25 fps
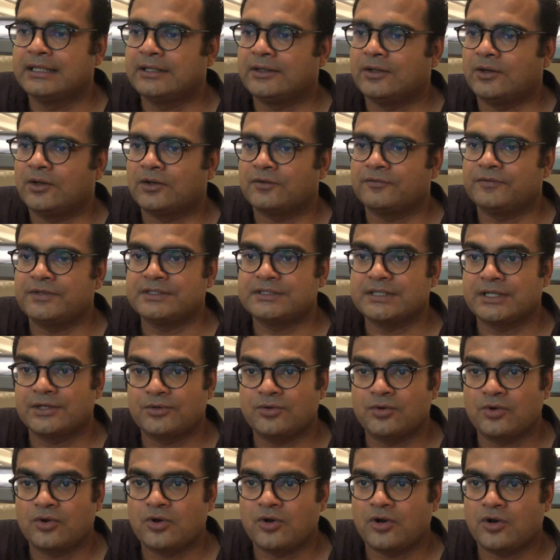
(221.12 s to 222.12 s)
or visa
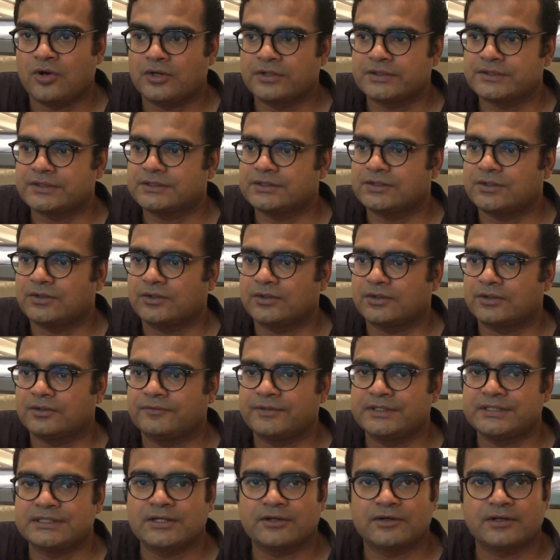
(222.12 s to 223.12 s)
no cost or
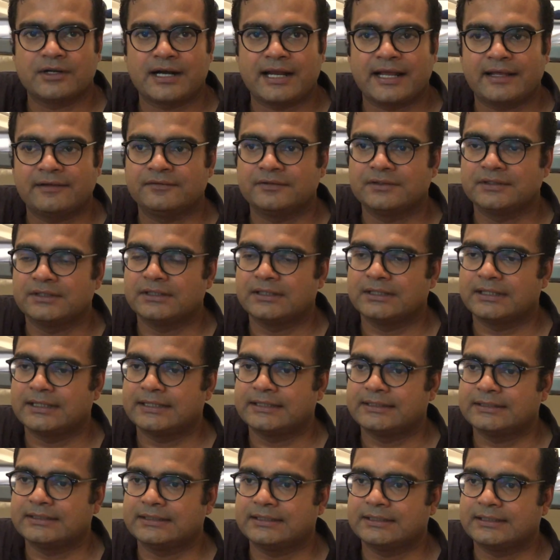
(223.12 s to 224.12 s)
visa on arrival
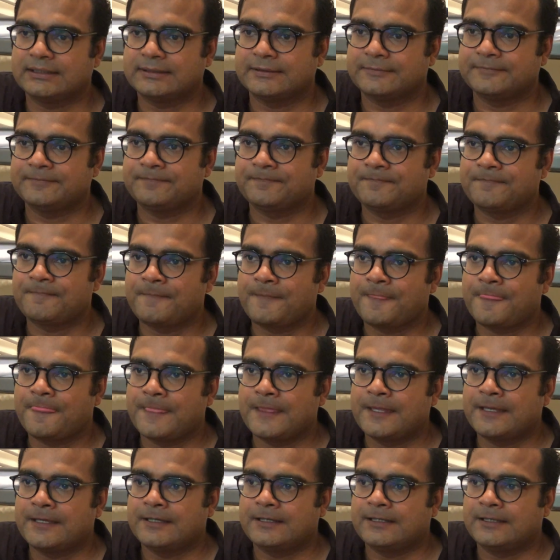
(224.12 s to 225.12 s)
and
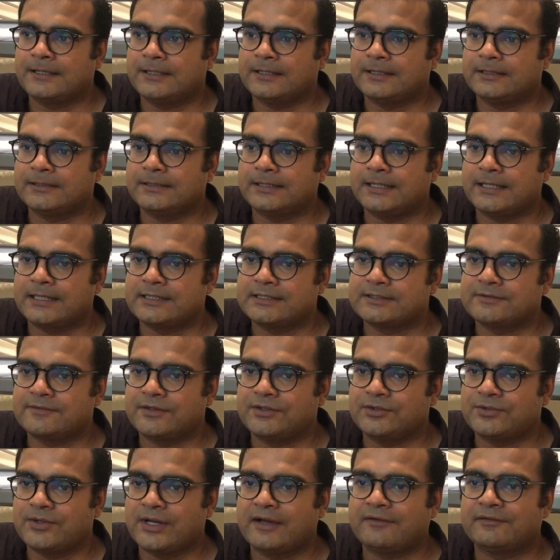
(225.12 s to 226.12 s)
things when
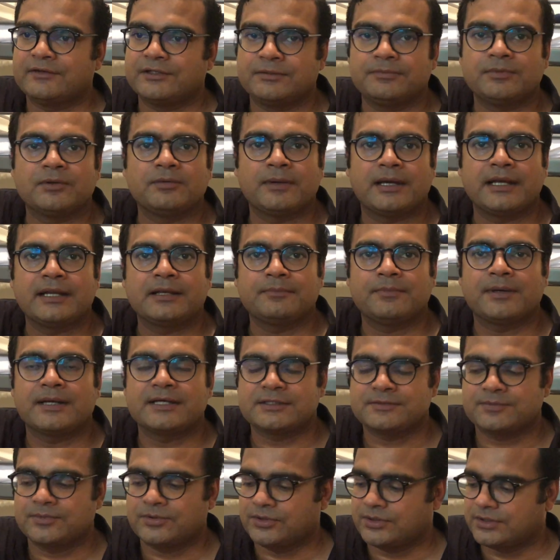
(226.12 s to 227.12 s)
you have a diplomatic
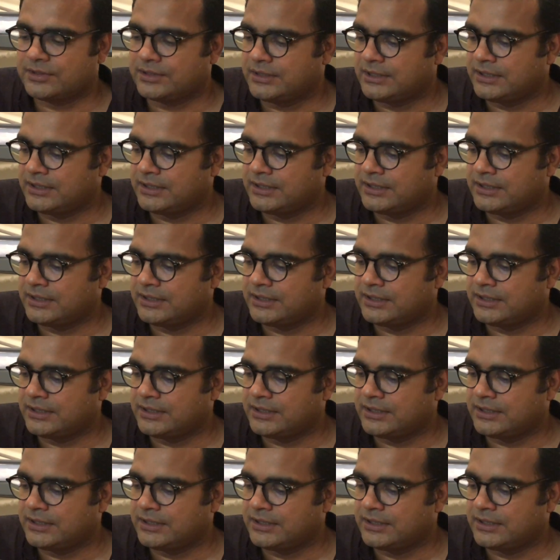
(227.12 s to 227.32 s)
passport.